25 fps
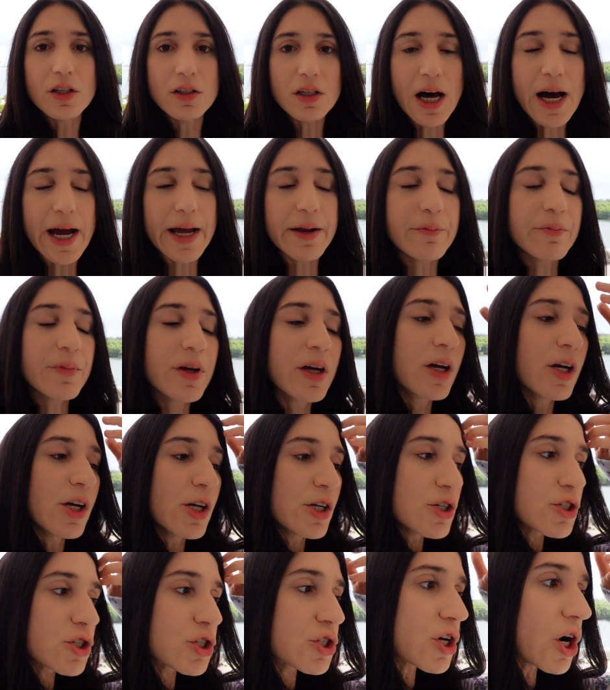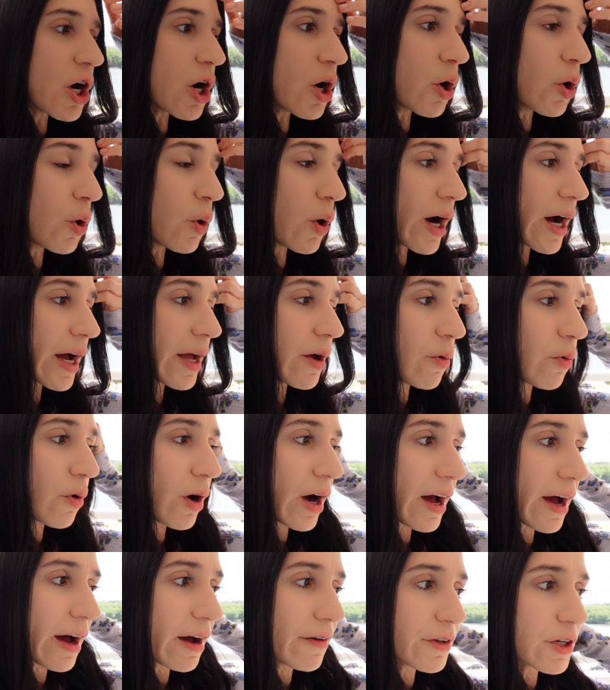the line. So I
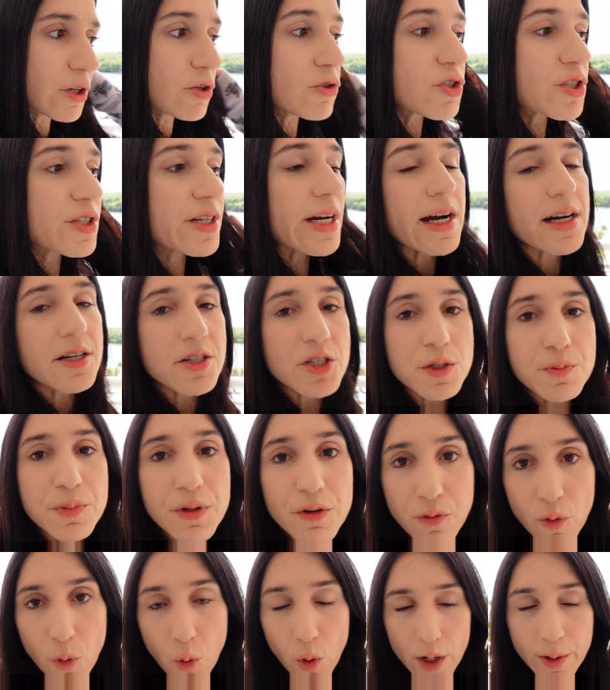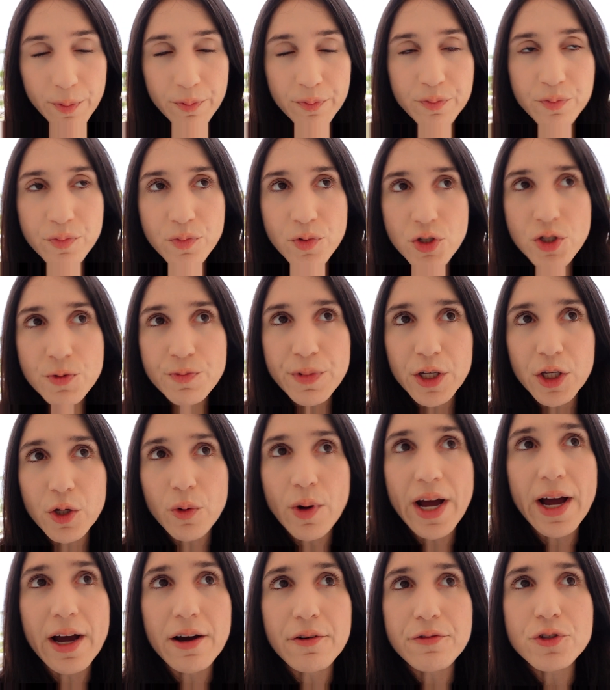have used DAS before, but
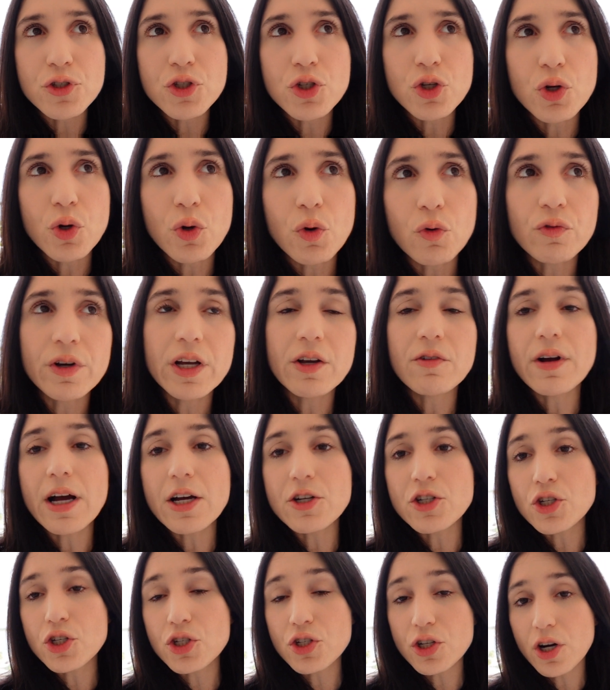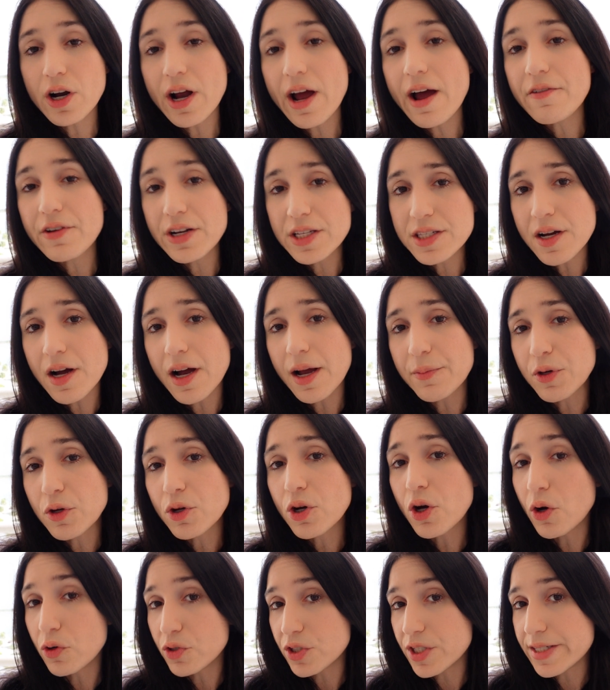you have to re-register every time you
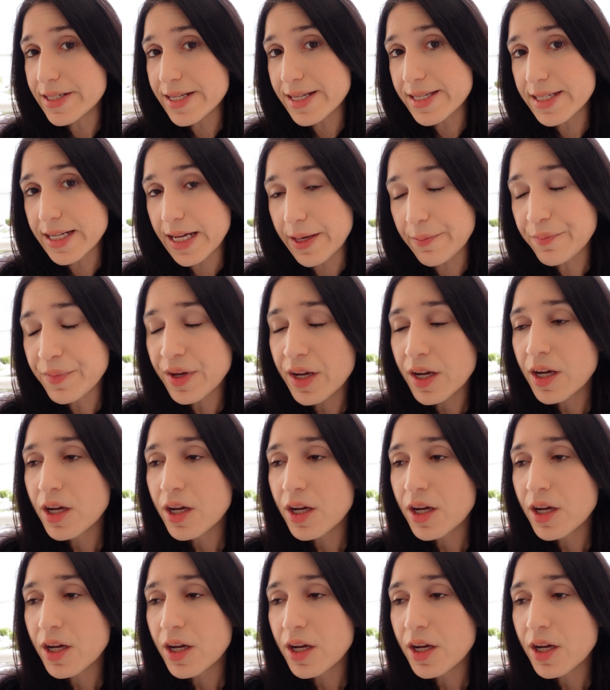go to Disney.